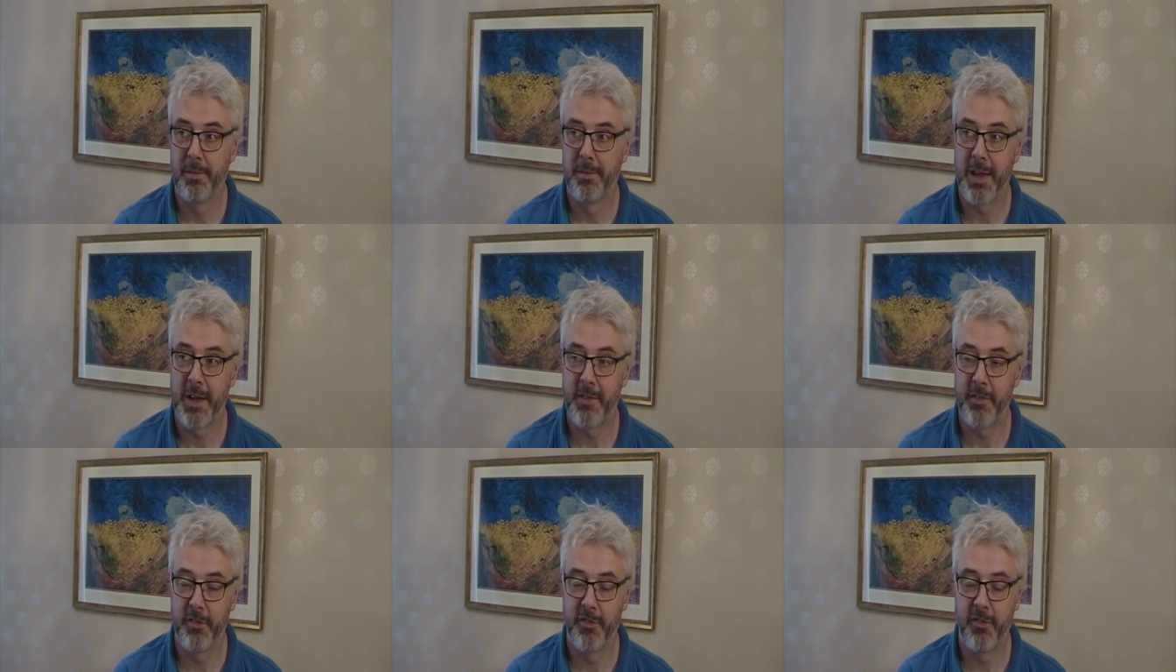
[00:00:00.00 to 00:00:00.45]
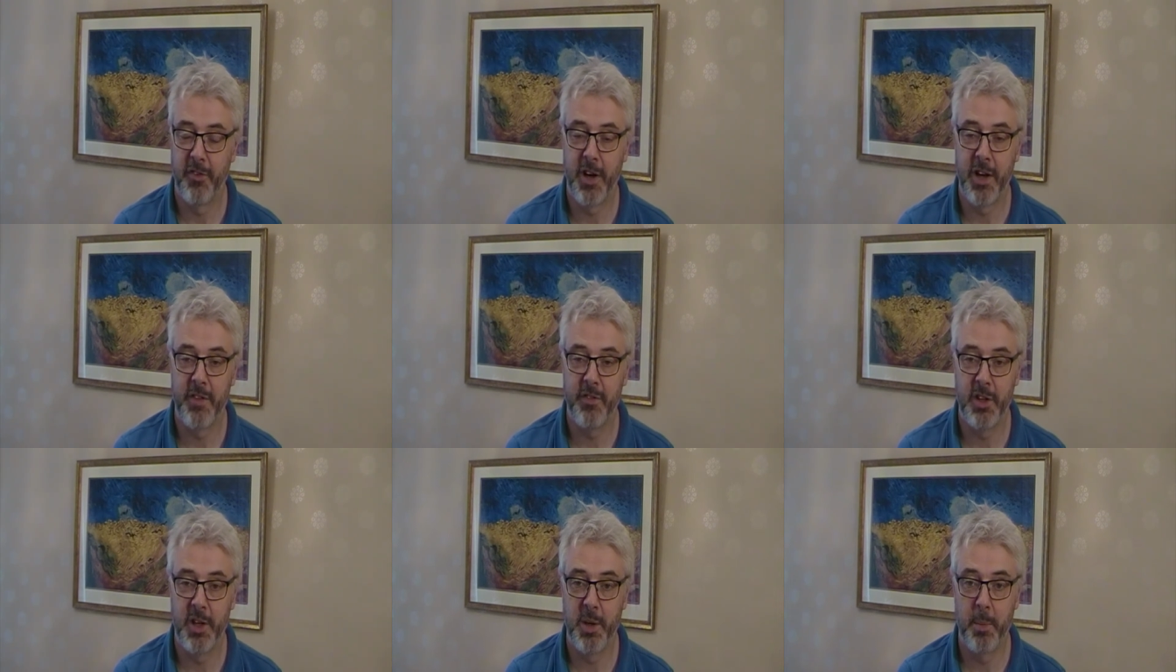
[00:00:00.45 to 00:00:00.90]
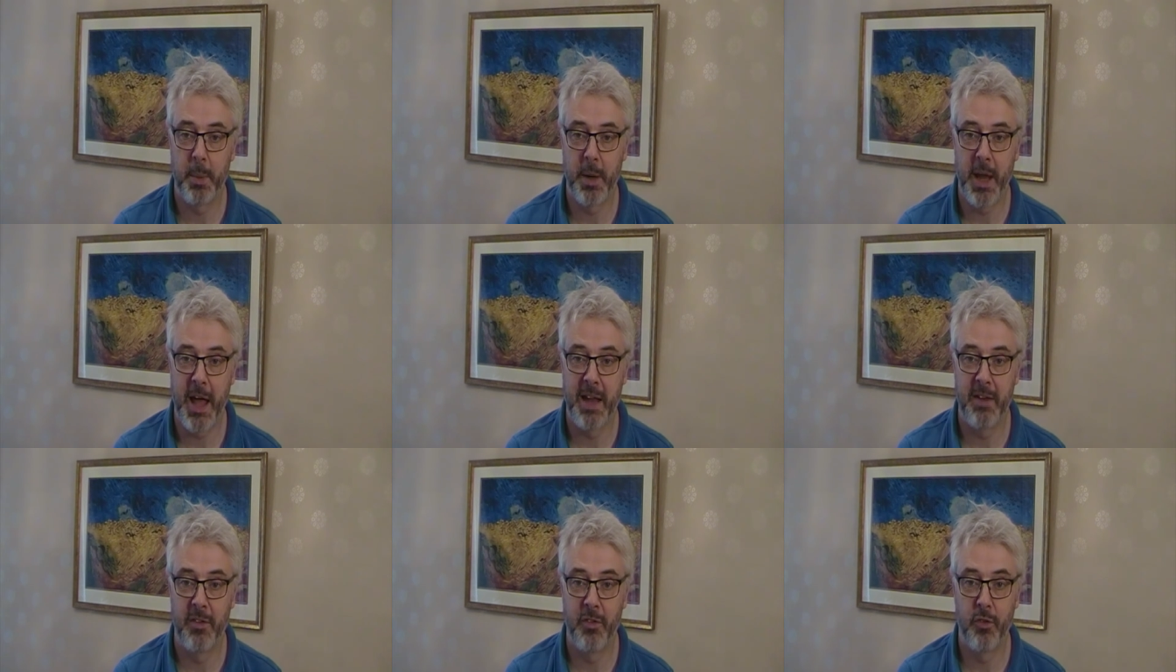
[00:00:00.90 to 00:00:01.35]
having 5-year
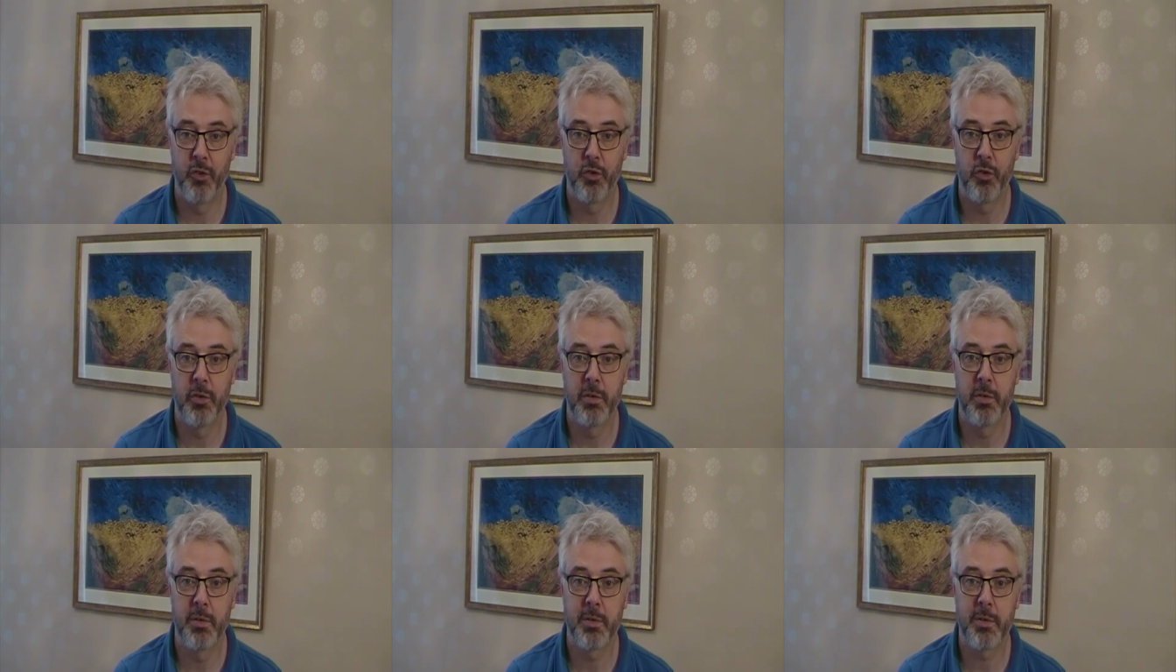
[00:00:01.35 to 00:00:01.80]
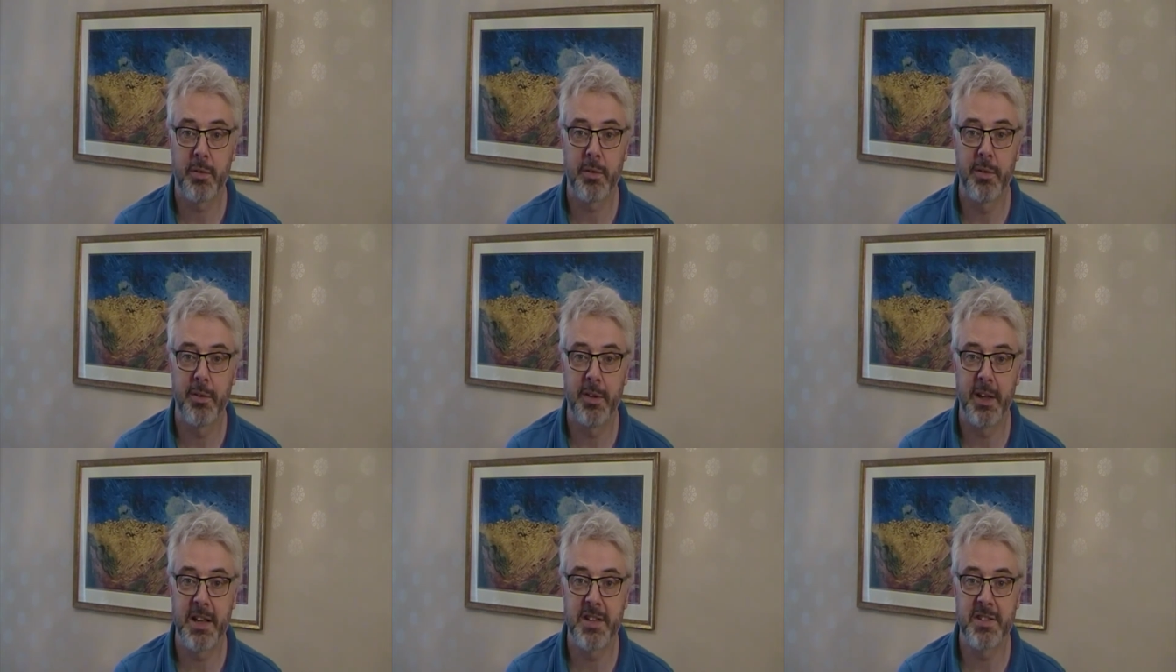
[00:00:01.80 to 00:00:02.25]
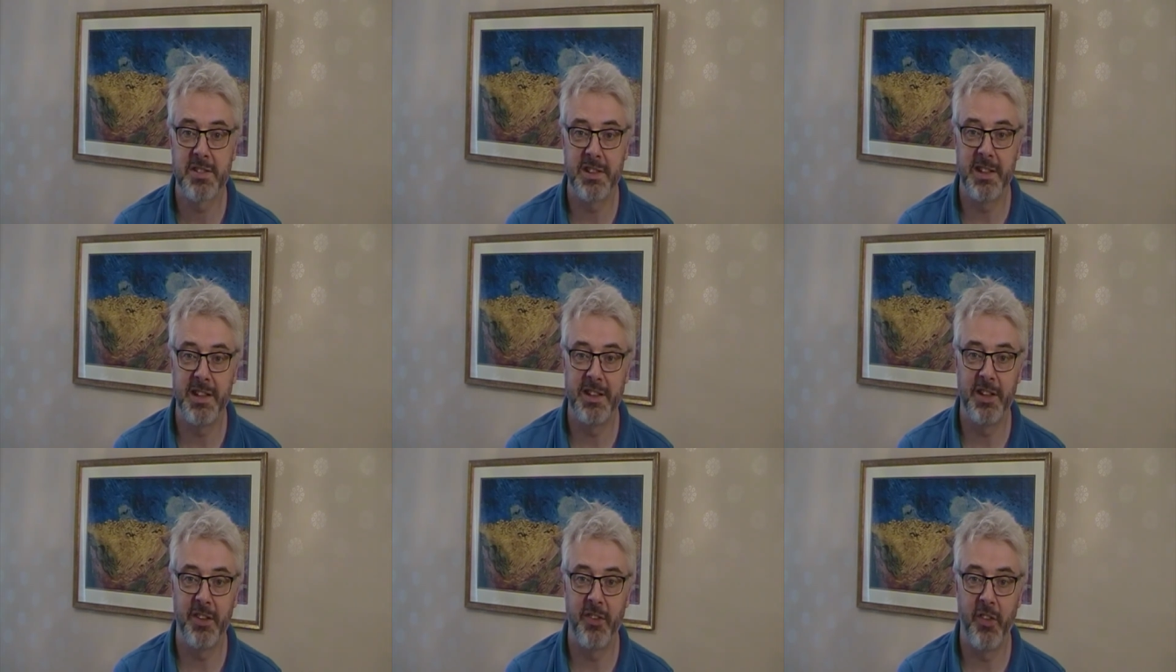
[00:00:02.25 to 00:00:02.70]
plans and
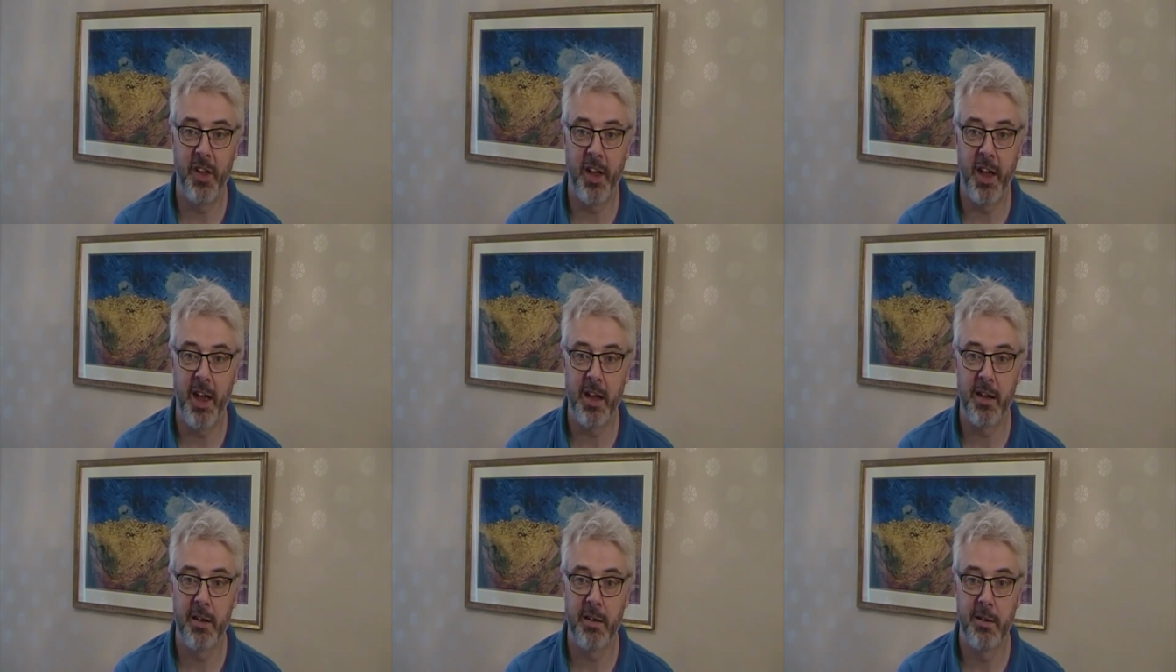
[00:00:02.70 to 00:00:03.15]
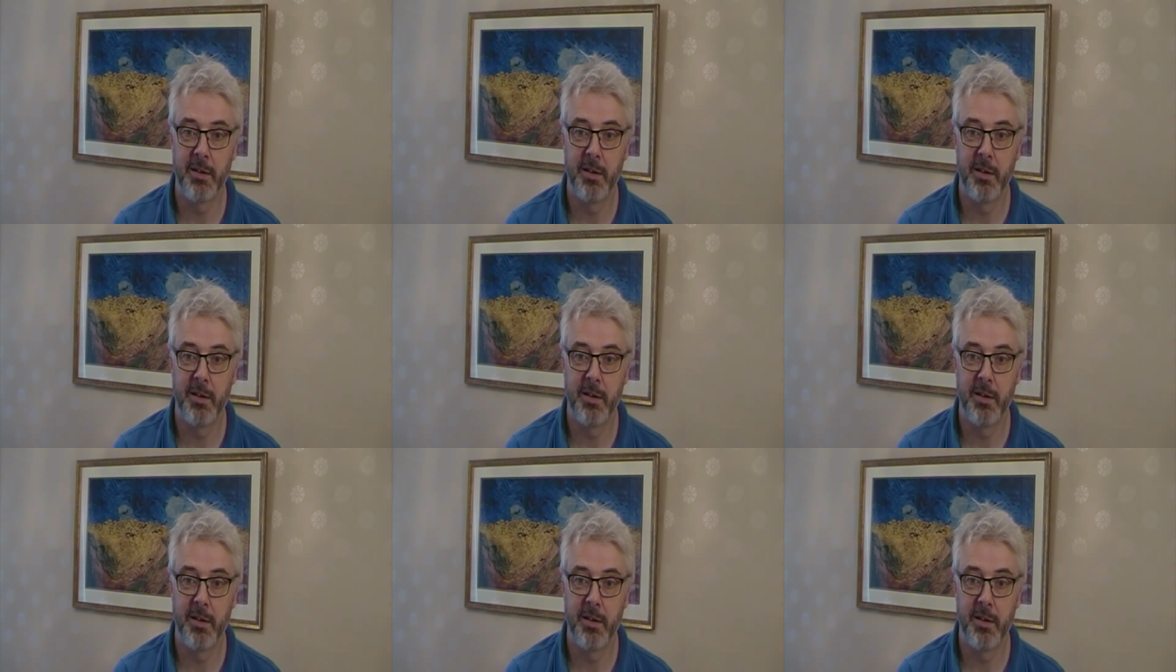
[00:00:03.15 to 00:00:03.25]
exceeding their